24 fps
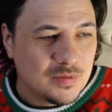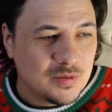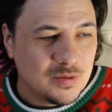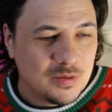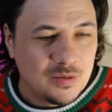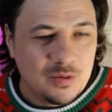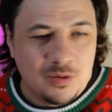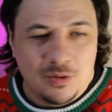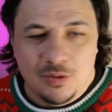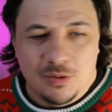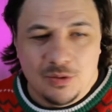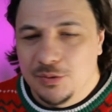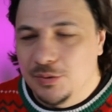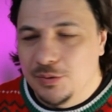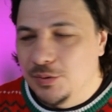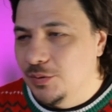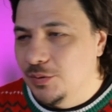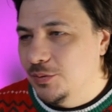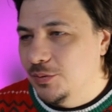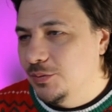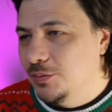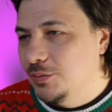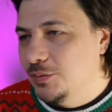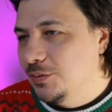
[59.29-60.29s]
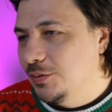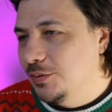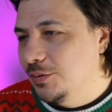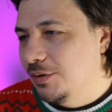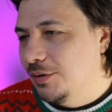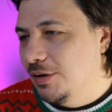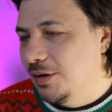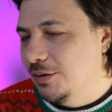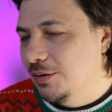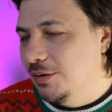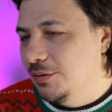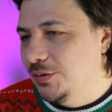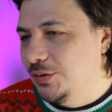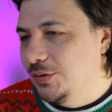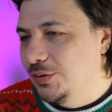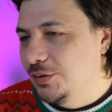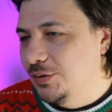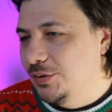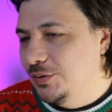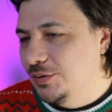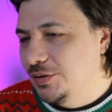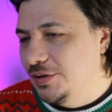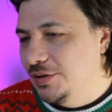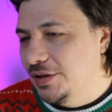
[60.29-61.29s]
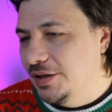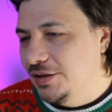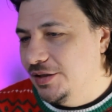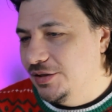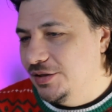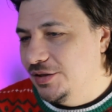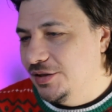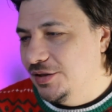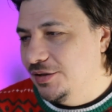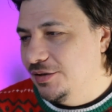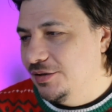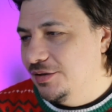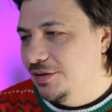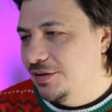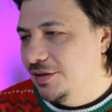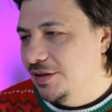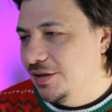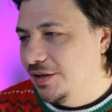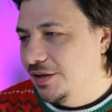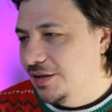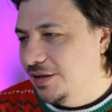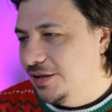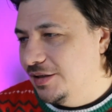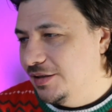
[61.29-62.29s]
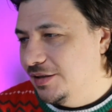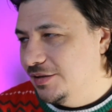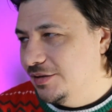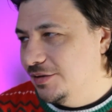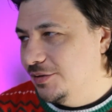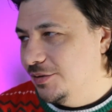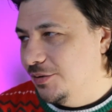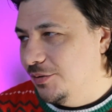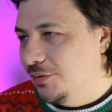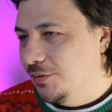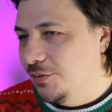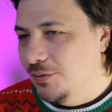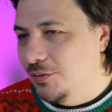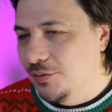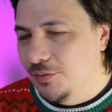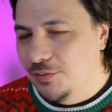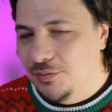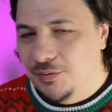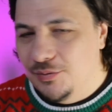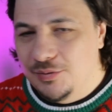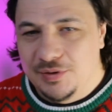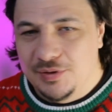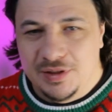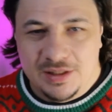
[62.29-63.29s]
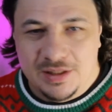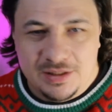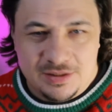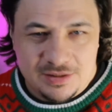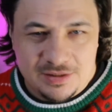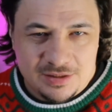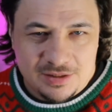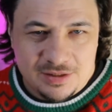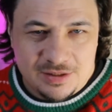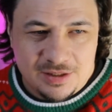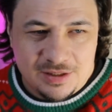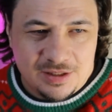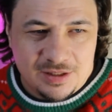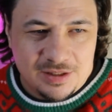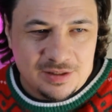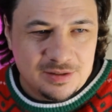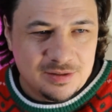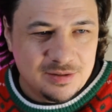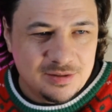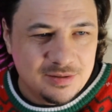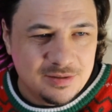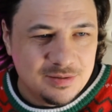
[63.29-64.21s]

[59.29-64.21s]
go to our news engine as of yesterday.